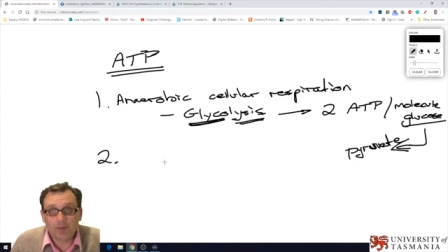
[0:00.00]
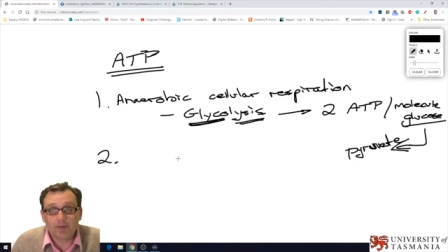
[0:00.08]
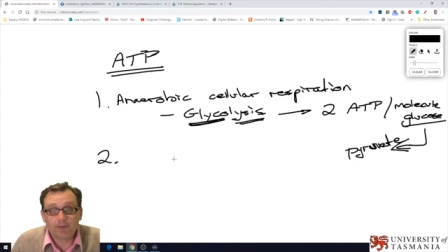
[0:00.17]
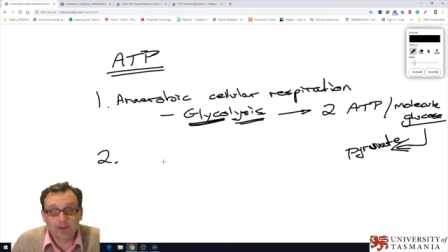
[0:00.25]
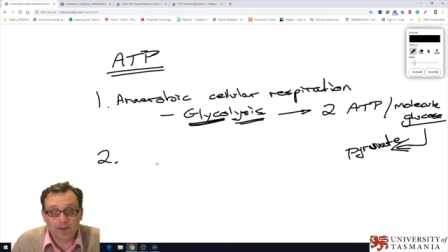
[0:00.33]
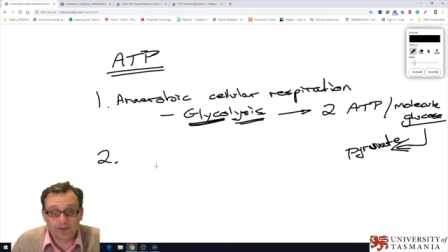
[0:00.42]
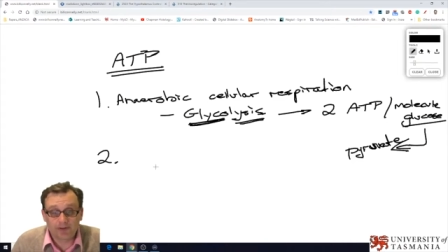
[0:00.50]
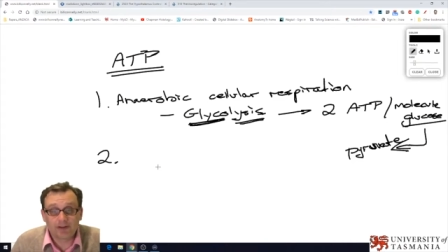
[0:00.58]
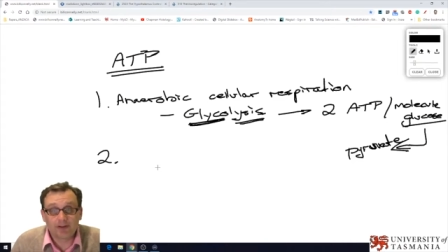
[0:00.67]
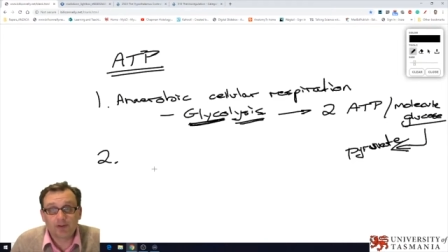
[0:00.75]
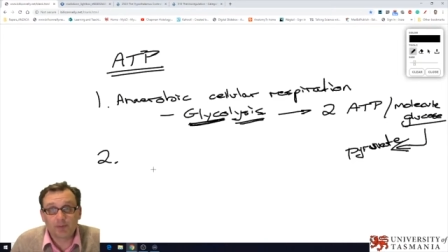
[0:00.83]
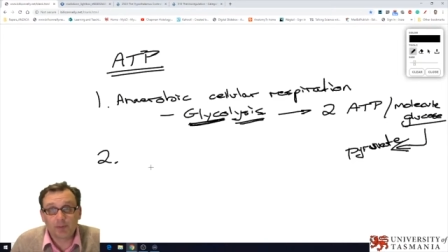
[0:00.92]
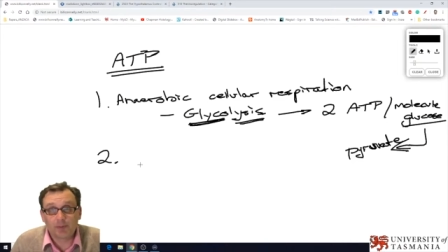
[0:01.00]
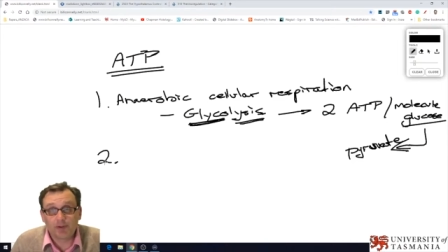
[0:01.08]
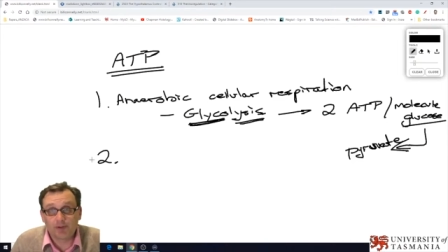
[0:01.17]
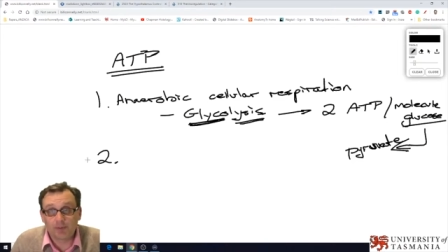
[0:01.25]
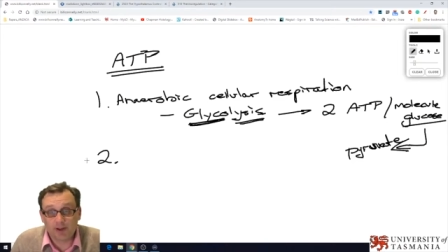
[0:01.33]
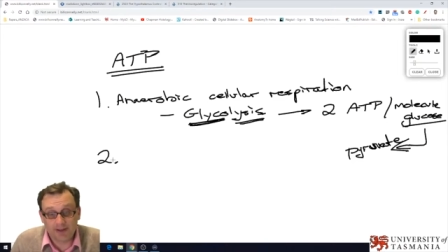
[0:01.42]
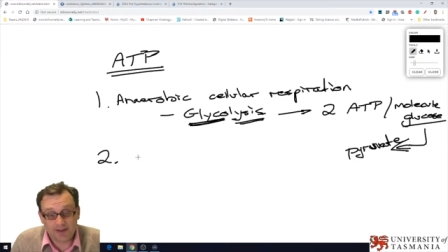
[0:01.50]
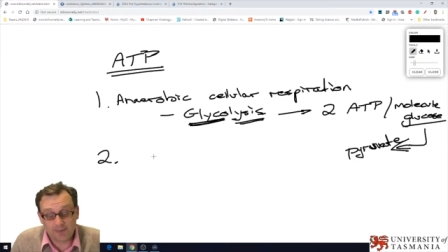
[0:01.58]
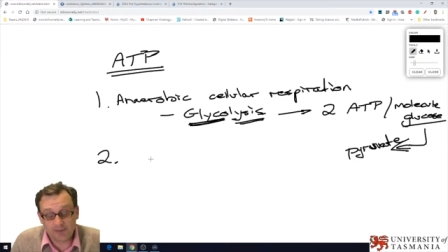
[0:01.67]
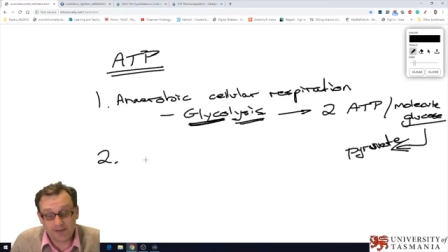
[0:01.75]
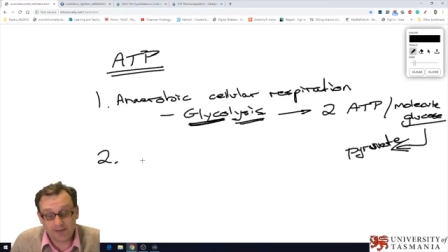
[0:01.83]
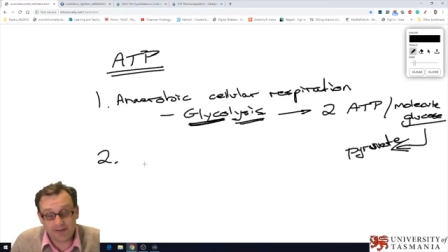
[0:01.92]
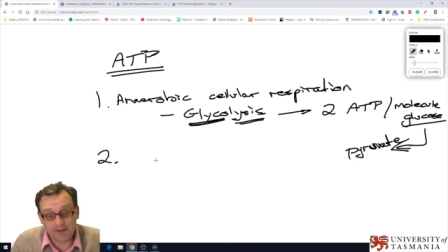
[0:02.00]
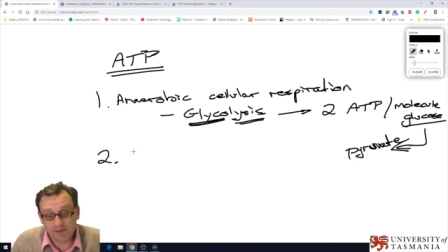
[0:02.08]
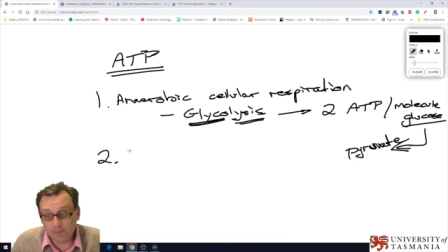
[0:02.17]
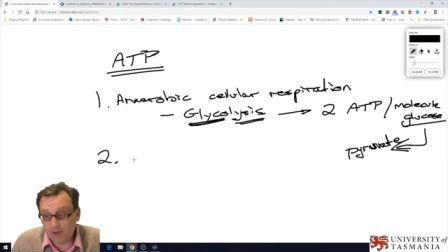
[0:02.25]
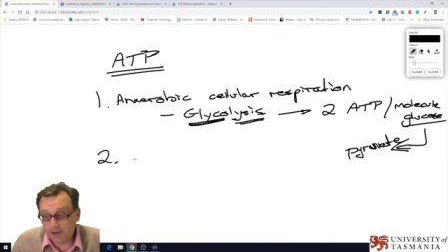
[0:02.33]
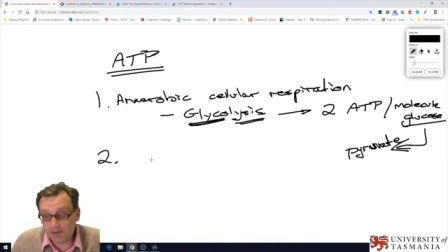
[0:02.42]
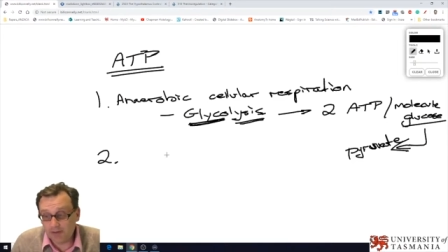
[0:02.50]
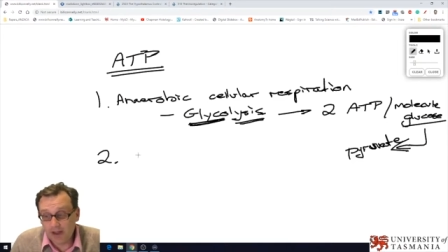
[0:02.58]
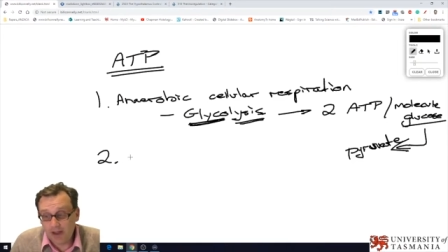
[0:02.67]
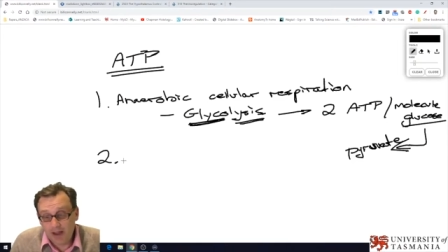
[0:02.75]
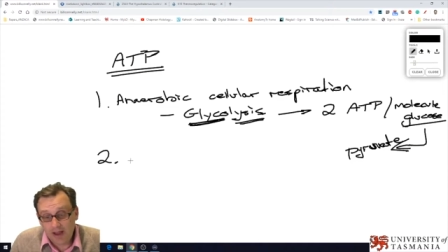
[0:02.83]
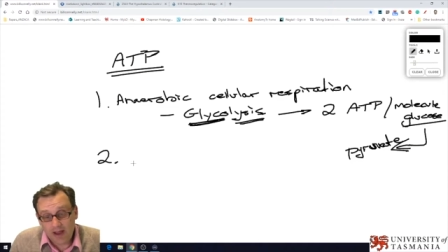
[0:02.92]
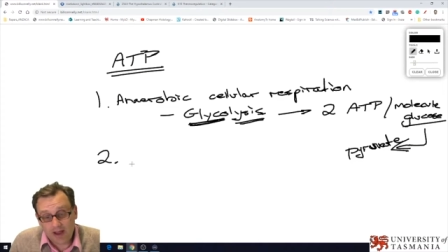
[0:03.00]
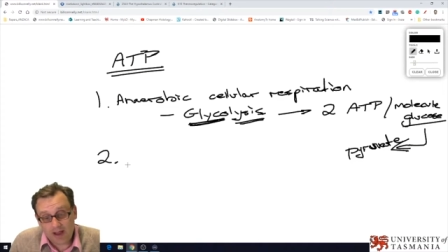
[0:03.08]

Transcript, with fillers: to be perfectly honest, a little bit beyond my expertise as well.